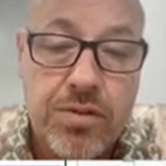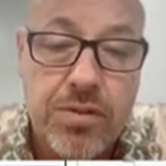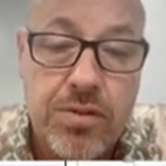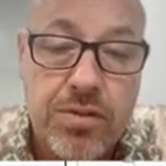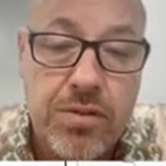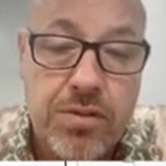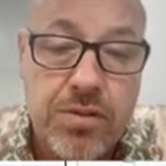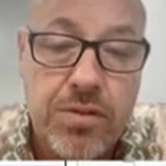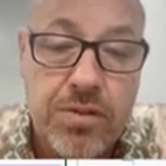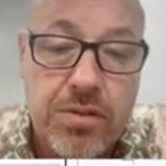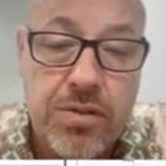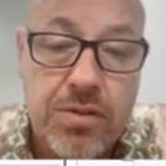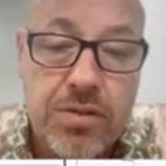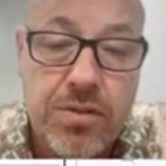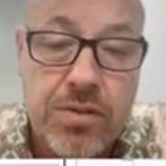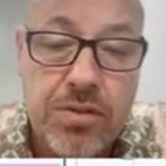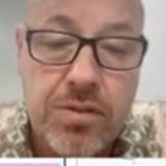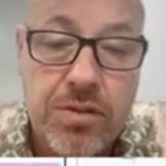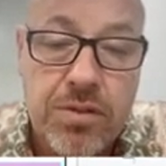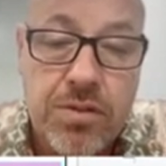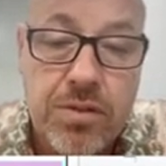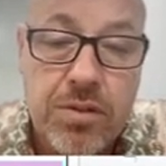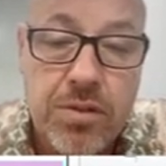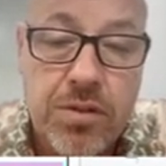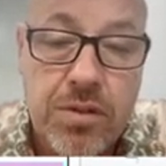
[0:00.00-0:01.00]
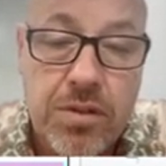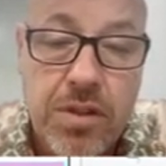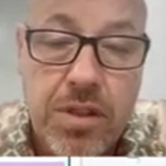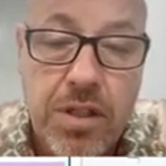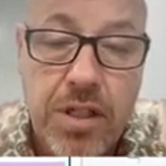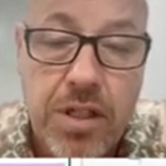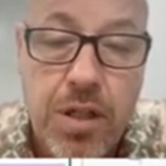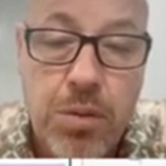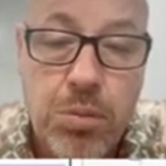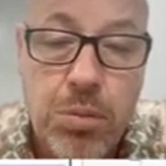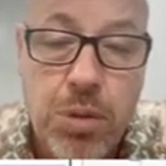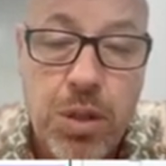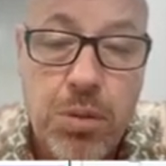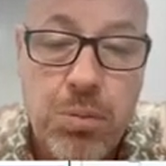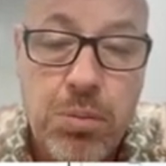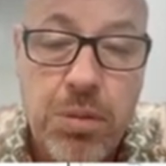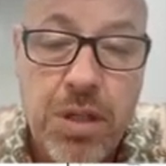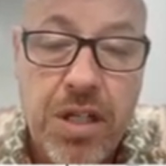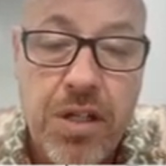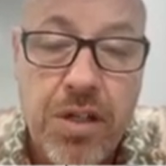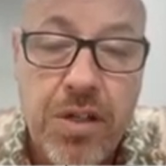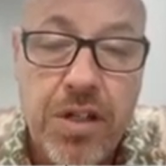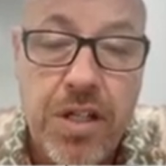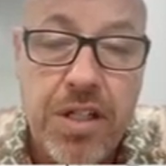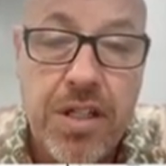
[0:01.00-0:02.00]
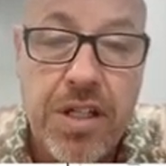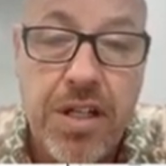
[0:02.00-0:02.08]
I'm going to put a period